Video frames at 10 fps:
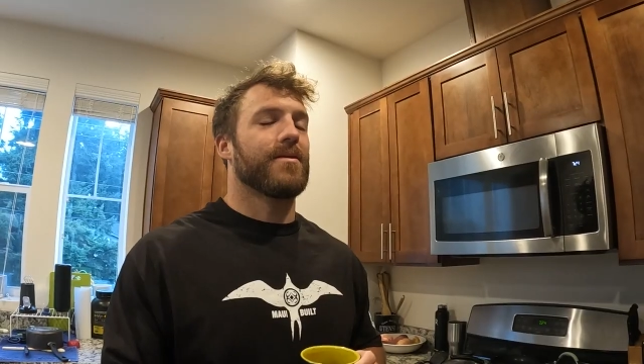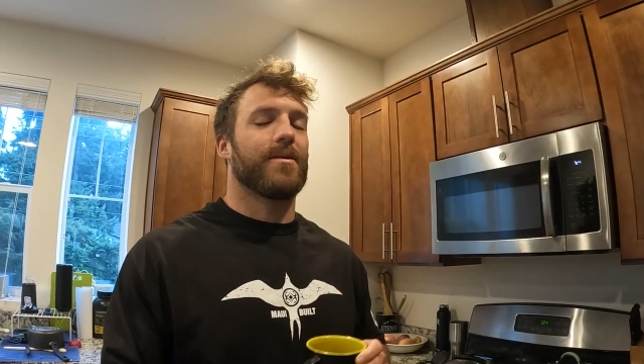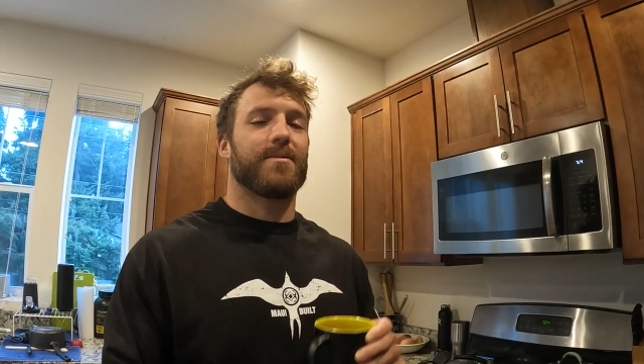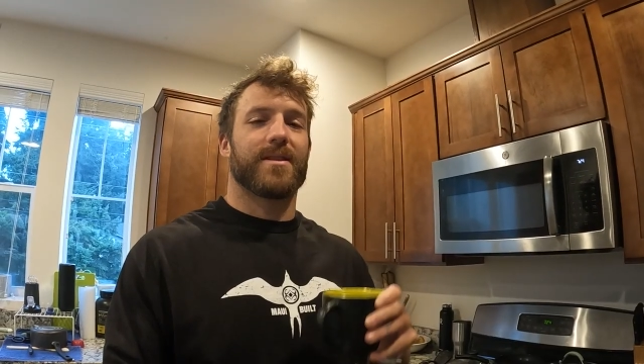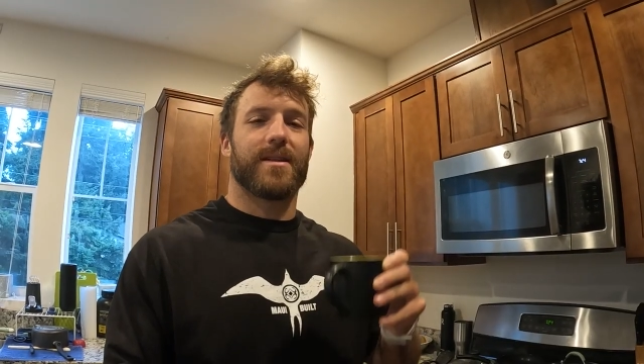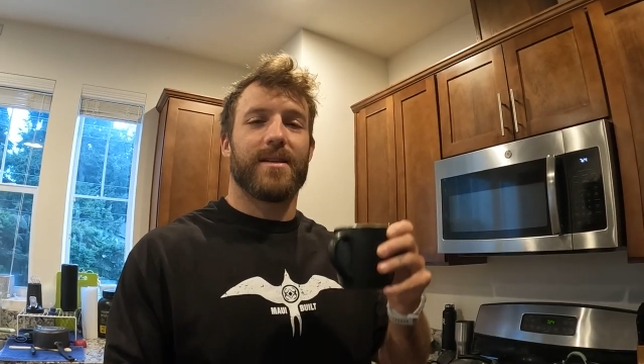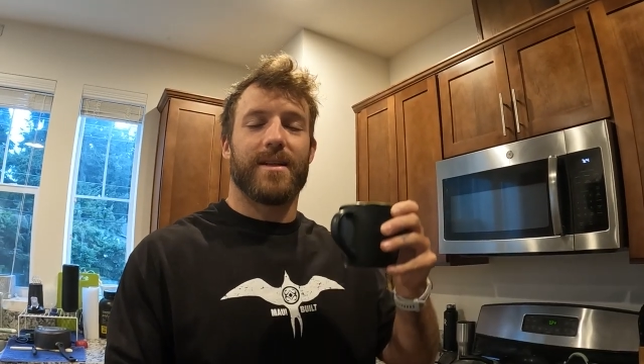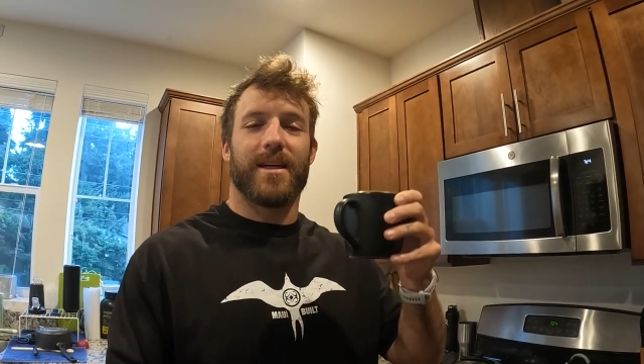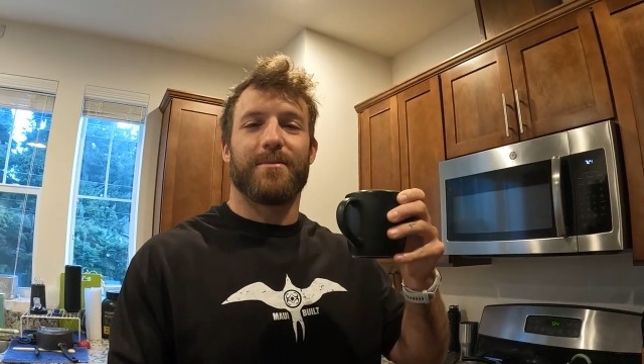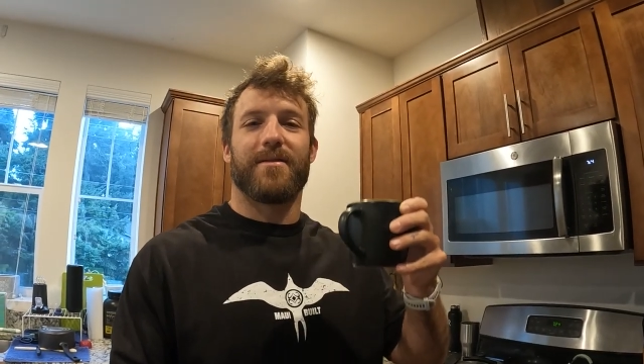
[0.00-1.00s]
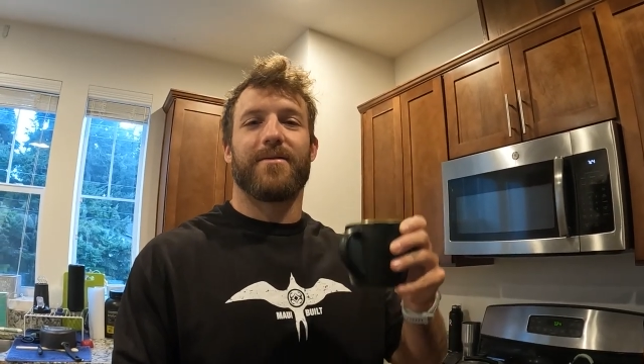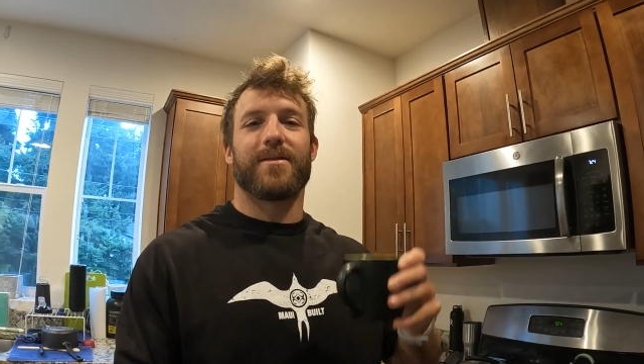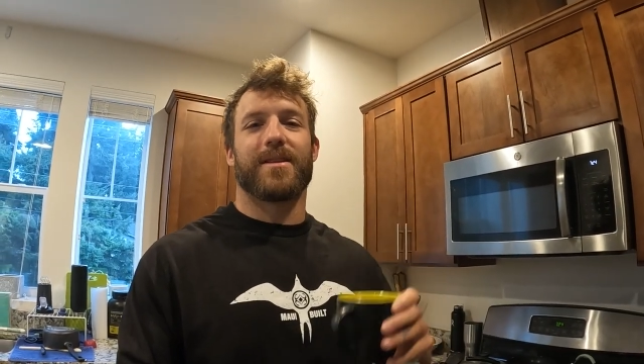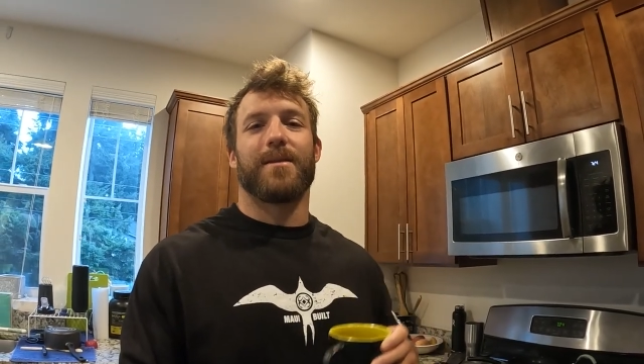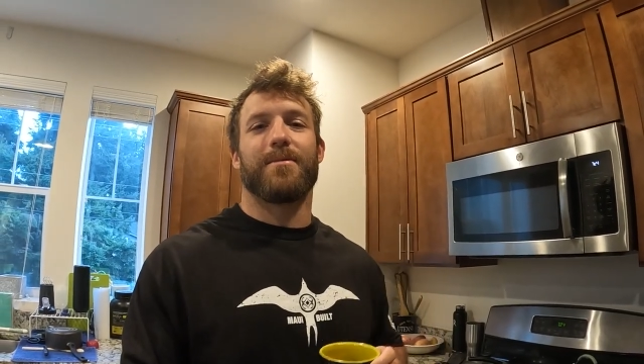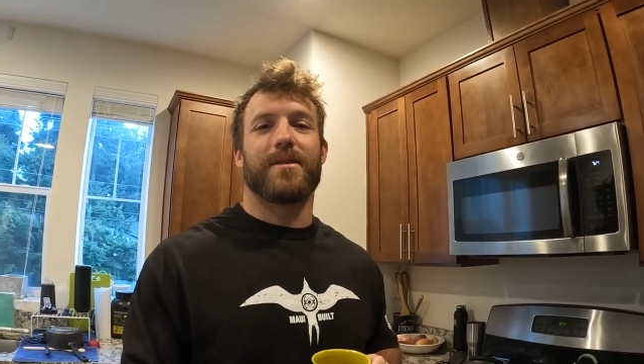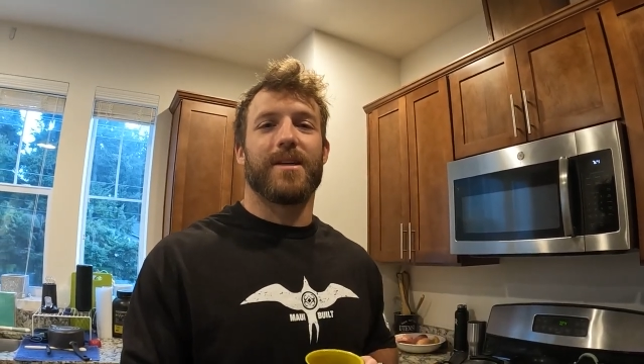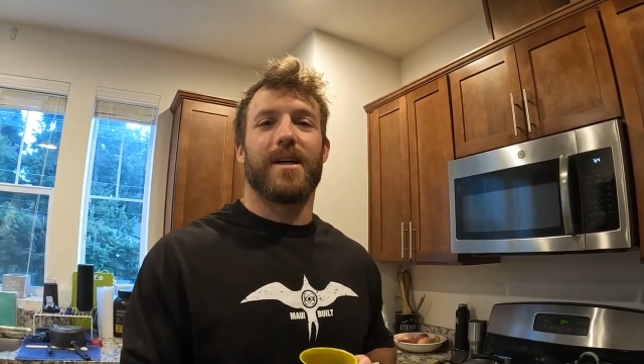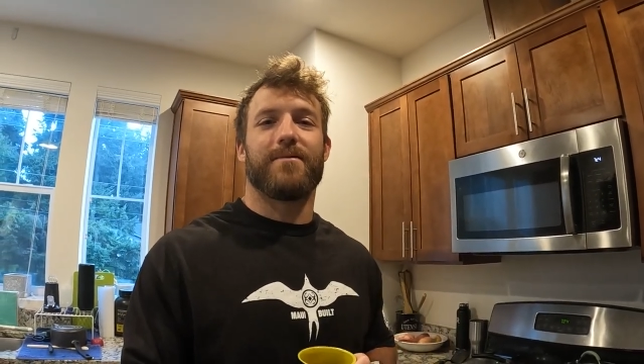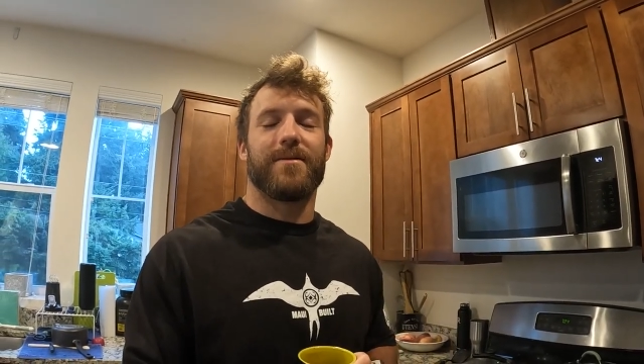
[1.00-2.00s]
So I'm just getting down my first cup of
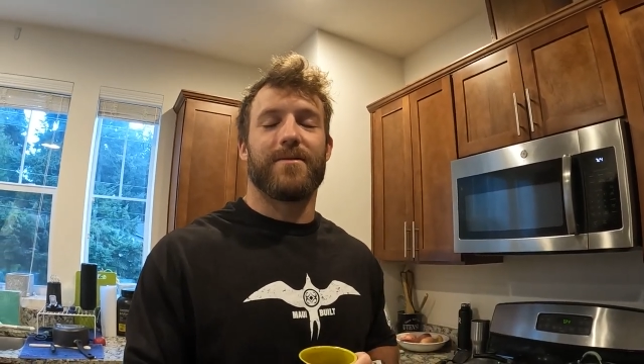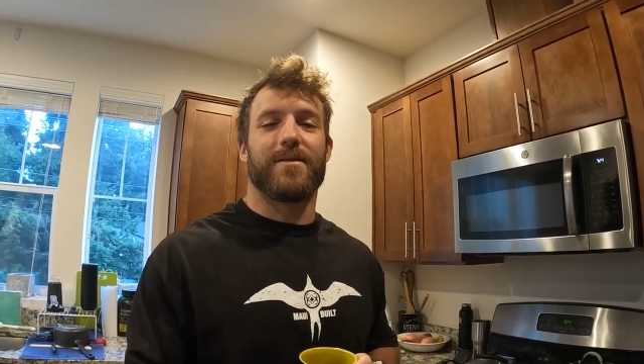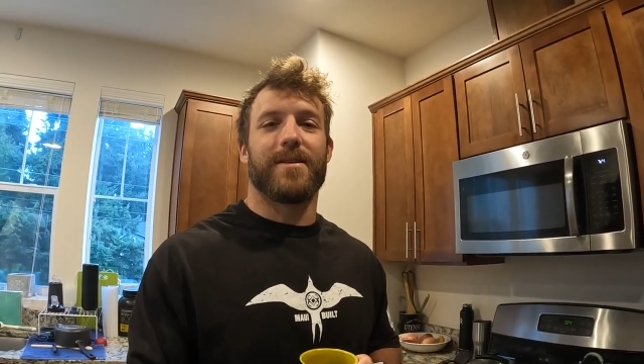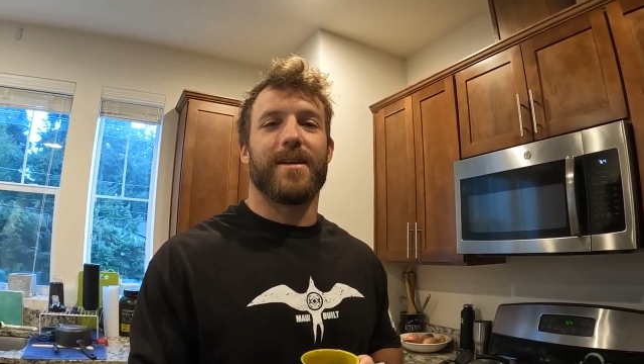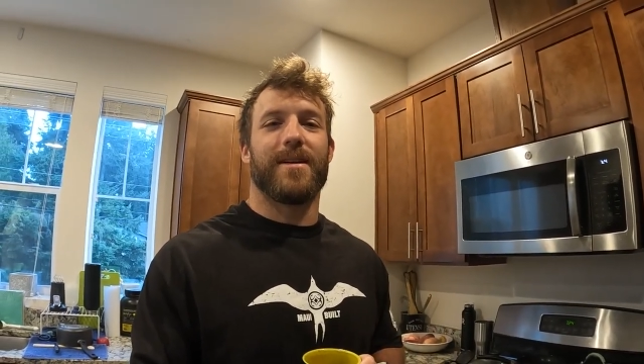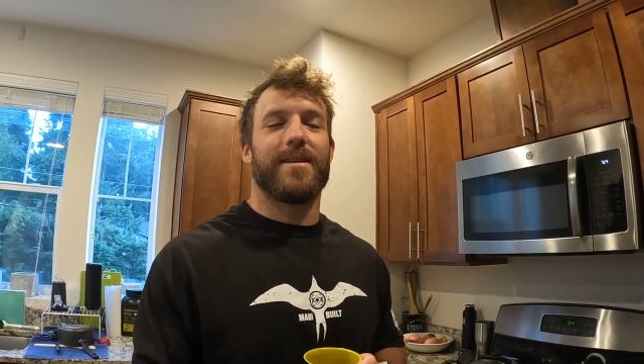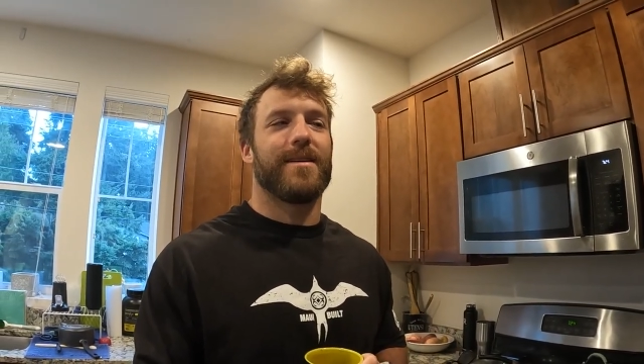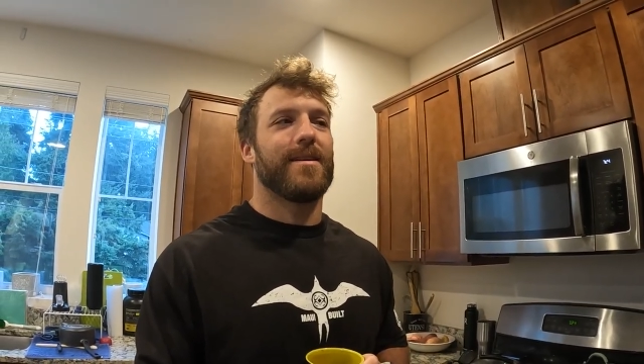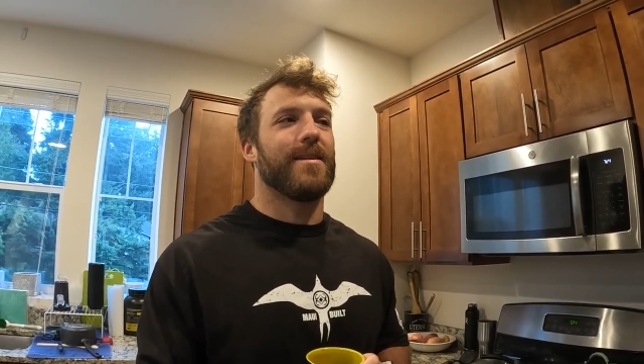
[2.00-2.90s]
coffee for the day,